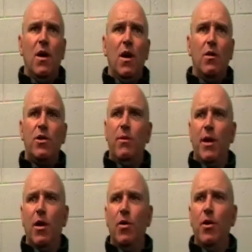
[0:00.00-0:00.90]
Look, Tommy
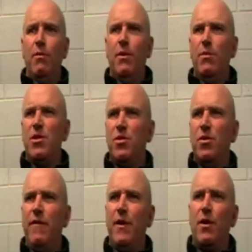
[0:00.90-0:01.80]
Ludeman was
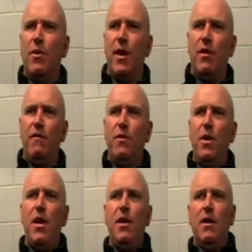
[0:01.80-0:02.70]
terrific around the
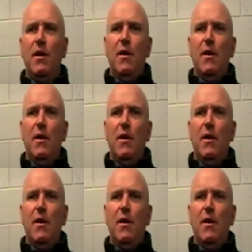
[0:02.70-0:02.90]
footy.